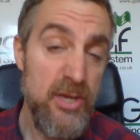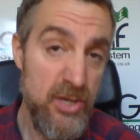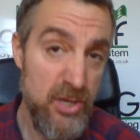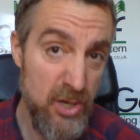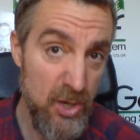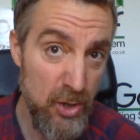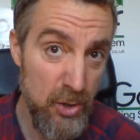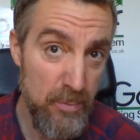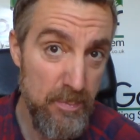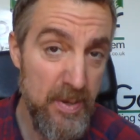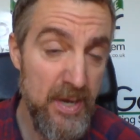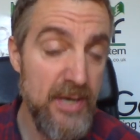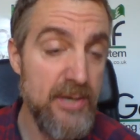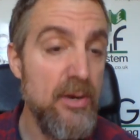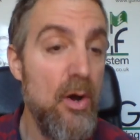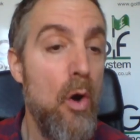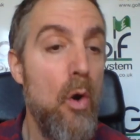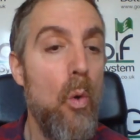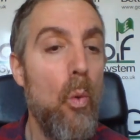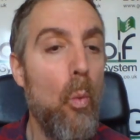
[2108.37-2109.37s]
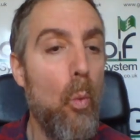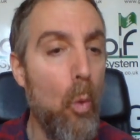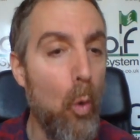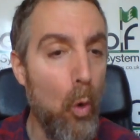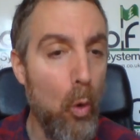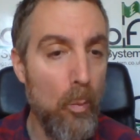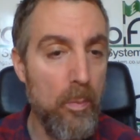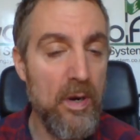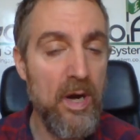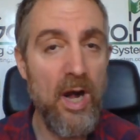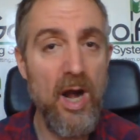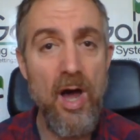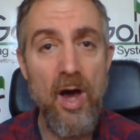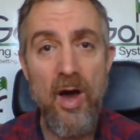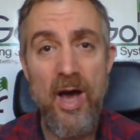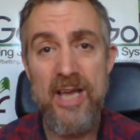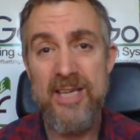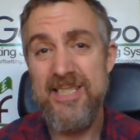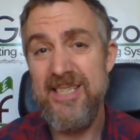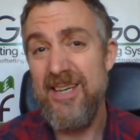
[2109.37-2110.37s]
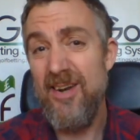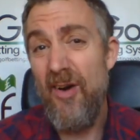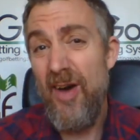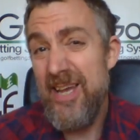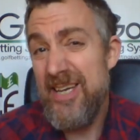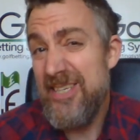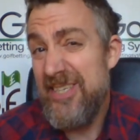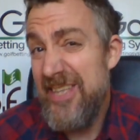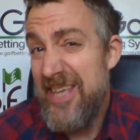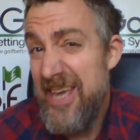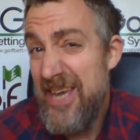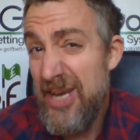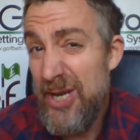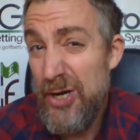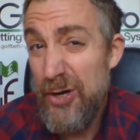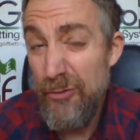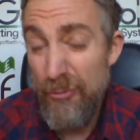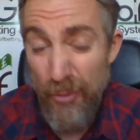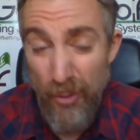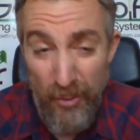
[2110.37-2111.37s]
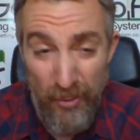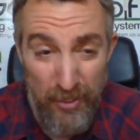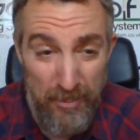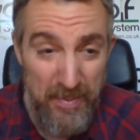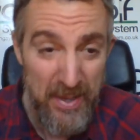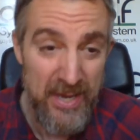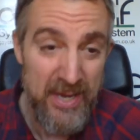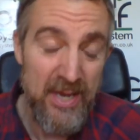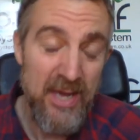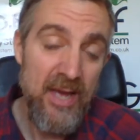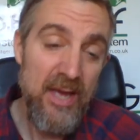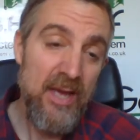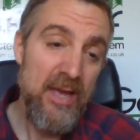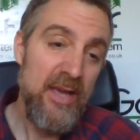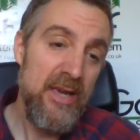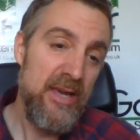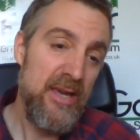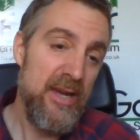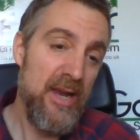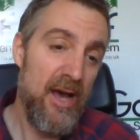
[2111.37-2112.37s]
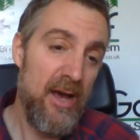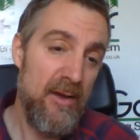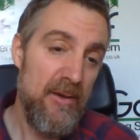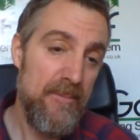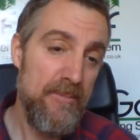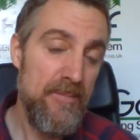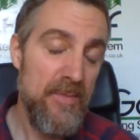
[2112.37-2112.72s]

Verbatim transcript: humid, warm climes, likes the agronomy, you know,